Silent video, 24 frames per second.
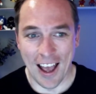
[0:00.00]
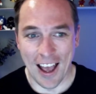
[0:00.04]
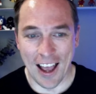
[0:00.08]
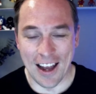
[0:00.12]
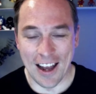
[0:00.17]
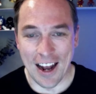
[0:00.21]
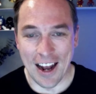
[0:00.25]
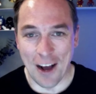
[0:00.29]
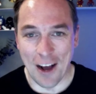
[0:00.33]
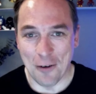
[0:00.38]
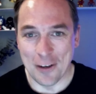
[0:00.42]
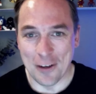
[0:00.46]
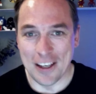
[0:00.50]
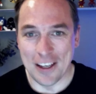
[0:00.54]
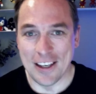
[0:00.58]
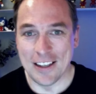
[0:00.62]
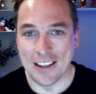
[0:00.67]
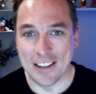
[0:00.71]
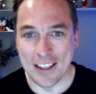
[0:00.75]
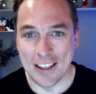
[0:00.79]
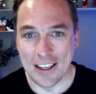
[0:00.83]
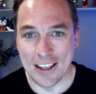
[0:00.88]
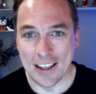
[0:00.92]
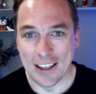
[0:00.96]
and how
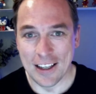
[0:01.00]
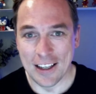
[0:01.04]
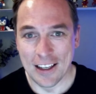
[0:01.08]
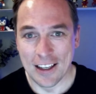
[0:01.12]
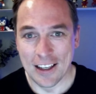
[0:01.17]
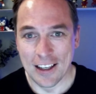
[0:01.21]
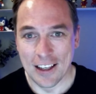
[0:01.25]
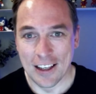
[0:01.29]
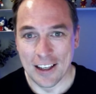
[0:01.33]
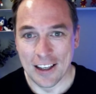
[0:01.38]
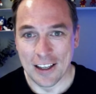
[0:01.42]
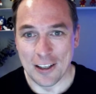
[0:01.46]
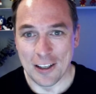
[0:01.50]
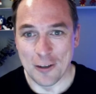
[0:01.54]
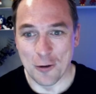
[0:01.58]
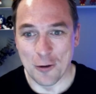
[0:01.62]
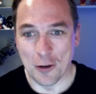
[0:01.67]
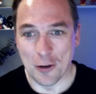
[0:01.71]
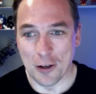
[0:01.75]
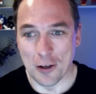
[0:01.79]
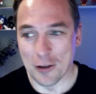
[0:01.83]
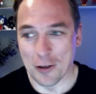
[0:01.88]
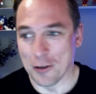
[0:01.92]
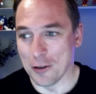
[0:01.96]
easy you
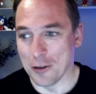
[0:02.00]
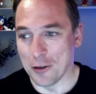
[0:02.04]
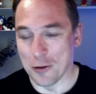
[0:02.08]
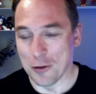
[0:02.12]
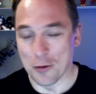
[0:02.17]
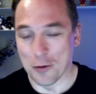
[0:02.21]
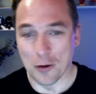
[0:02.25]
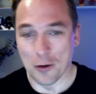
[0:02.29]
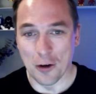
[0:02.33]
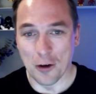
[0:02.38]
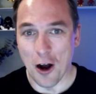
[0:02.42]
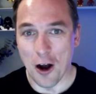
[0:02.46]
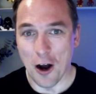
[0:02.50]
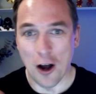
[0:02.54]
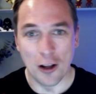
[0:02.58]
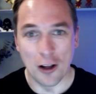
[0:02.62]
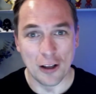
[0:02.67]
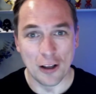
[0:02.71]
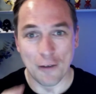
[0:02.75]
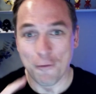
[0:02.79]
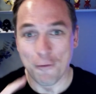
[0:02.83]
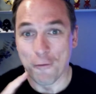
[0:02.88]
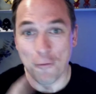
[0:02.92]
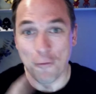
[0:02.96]
can do
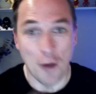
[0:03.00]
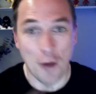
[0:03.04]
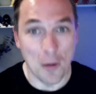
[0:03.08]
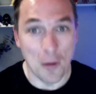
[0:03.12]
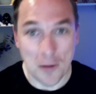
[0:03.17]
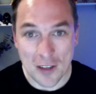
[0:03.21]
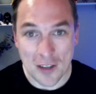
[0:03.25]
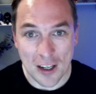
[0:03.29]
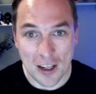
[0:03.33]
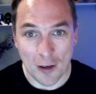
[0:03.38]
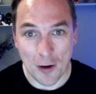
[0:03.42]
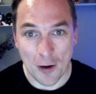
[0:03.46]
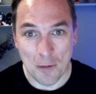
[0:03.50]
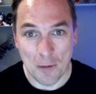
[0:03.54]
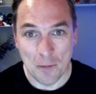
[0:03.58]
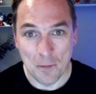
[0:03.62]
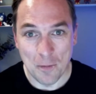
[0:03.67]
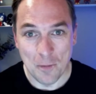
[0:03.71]
calling from CRM,